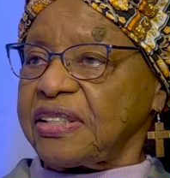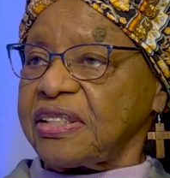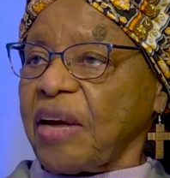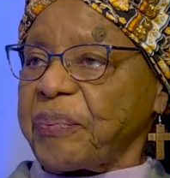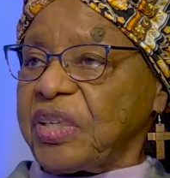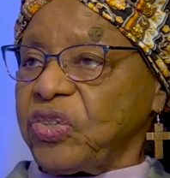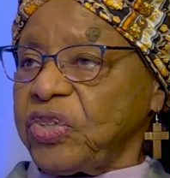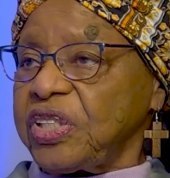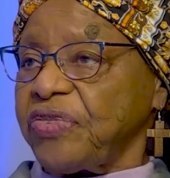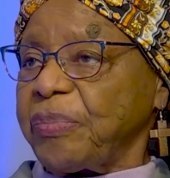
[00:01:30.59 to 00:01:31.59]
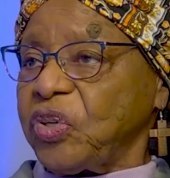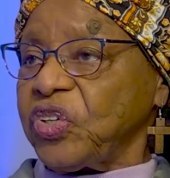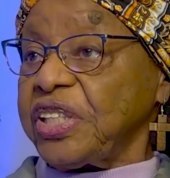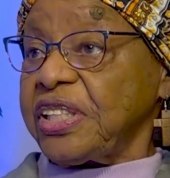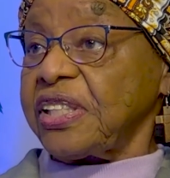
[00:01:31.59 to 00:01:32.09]
separate duties for
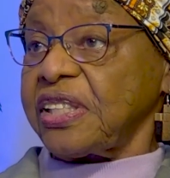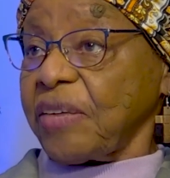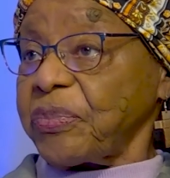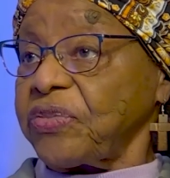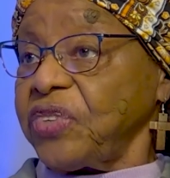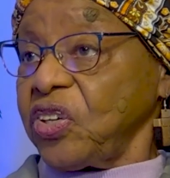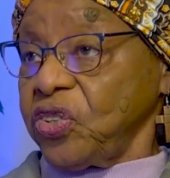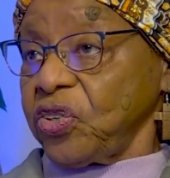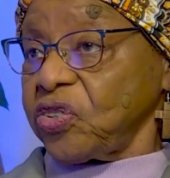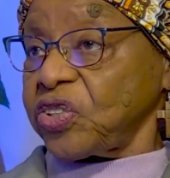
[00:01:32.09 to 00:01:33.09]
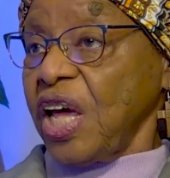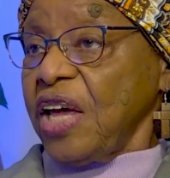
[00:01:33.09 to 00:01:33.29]
boys and separate for girls.